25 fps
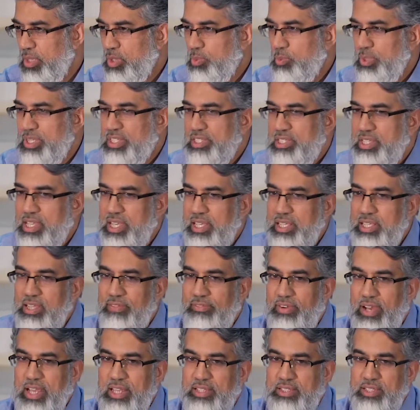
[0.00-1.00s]
which
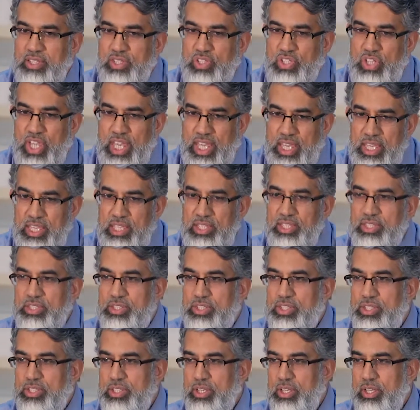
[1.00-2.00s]
signifies the
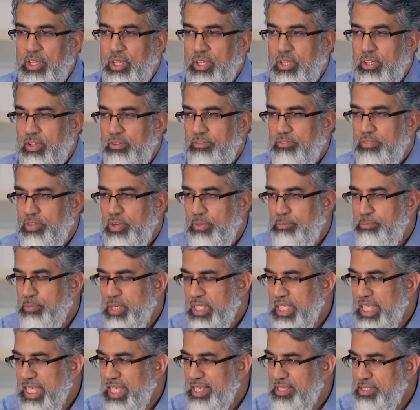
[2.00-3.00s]
change from
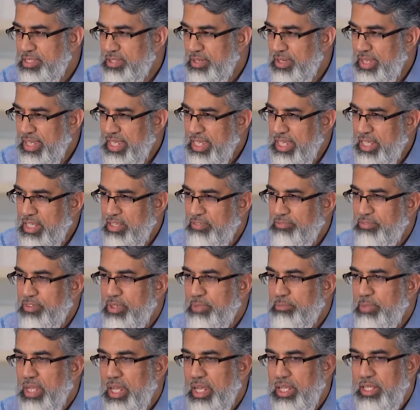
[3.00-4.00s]
Bani Israel,
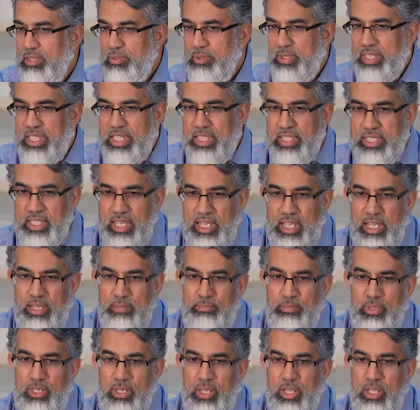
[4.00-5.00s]
from Ahlul
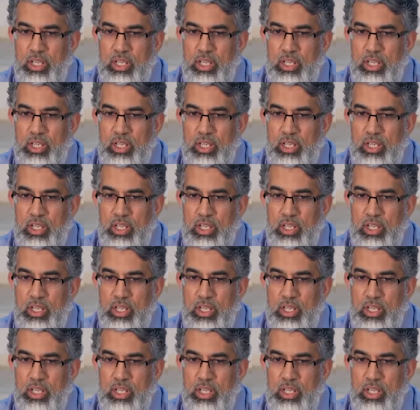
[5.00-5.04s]
Kitab,